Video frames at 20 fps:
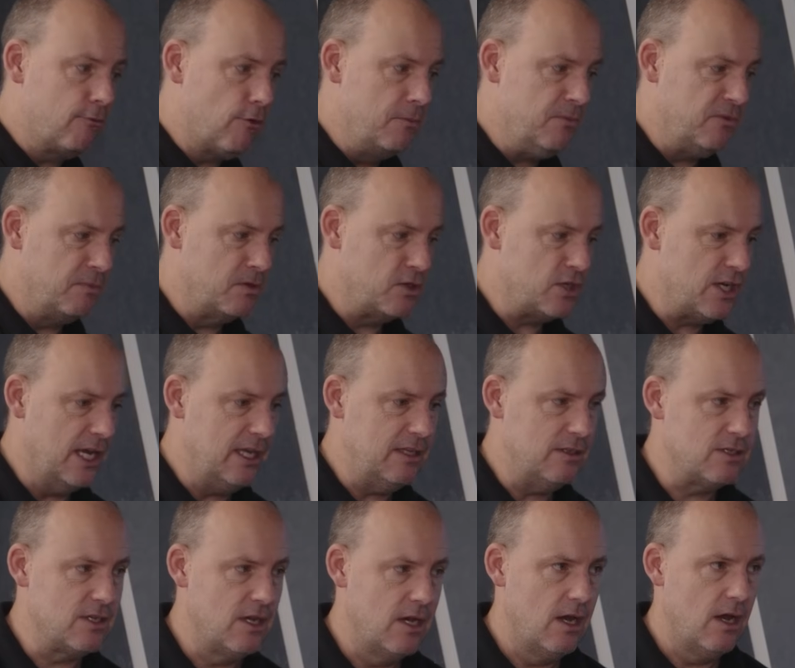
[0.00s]
Group's
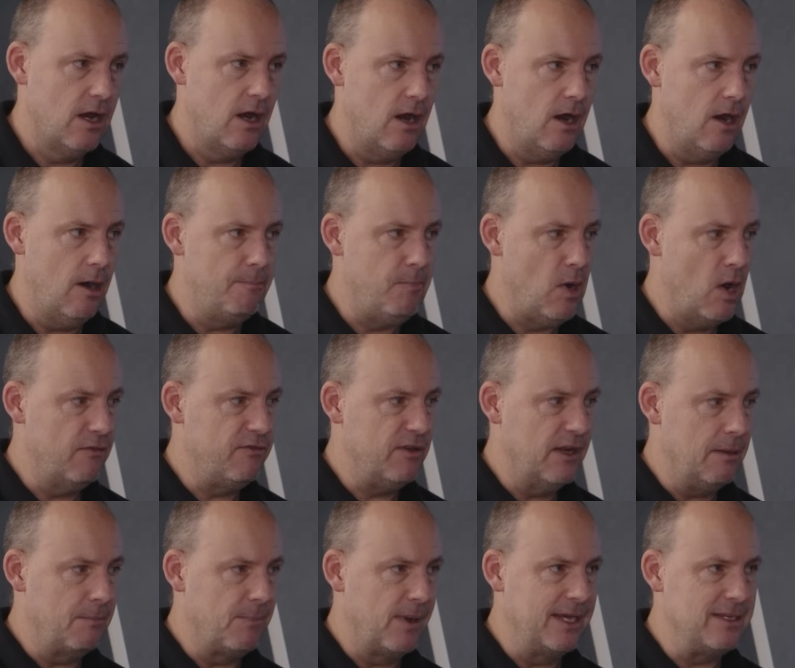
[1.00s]
machines are
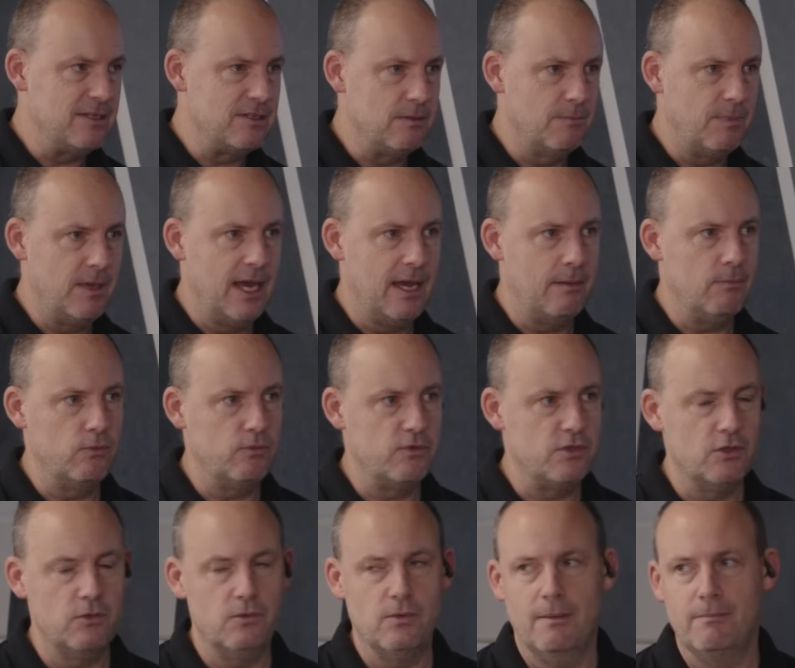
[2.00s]
perfectly placed to be able
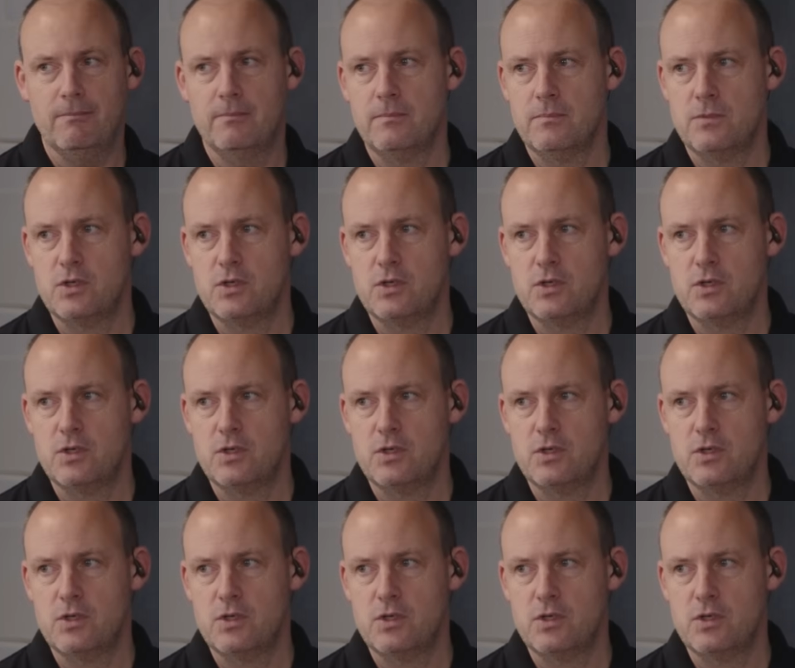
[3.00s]
to